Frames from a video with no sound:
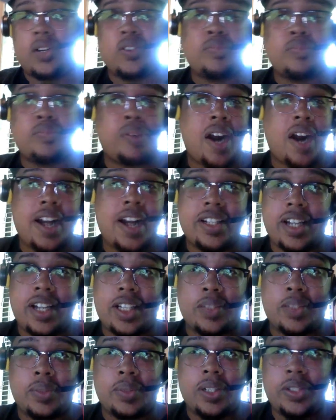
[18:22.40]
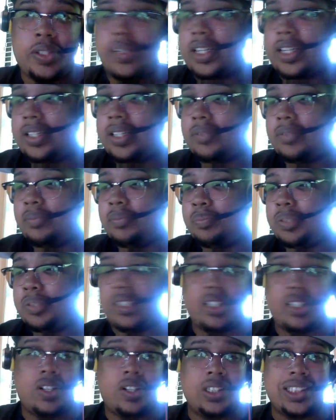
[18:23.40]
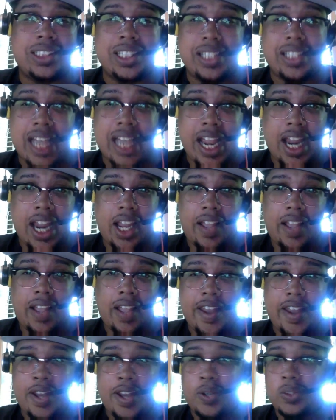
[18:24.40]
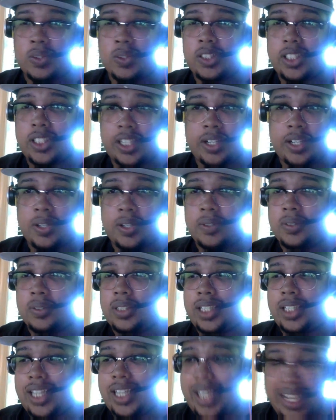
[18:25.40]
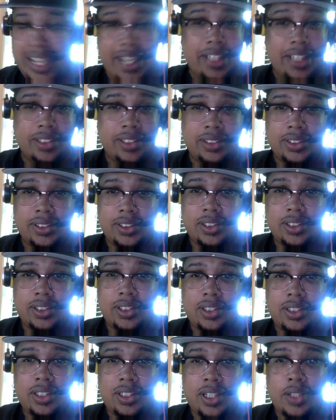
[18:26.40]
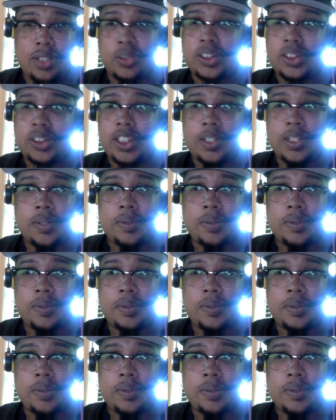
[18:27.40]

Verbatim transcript: projects where you can put it on today and it'll still hit it'll still